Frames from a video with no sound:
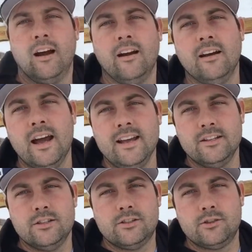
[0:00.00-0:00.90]
All right,
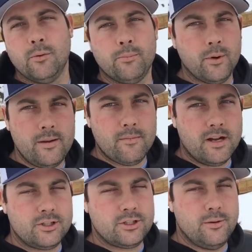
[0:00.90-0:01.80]
so pretty
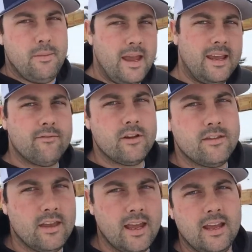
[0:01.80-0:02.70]
much to make
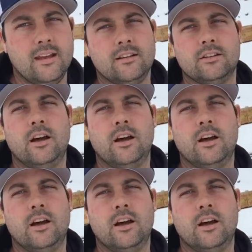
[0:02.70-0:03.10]
everything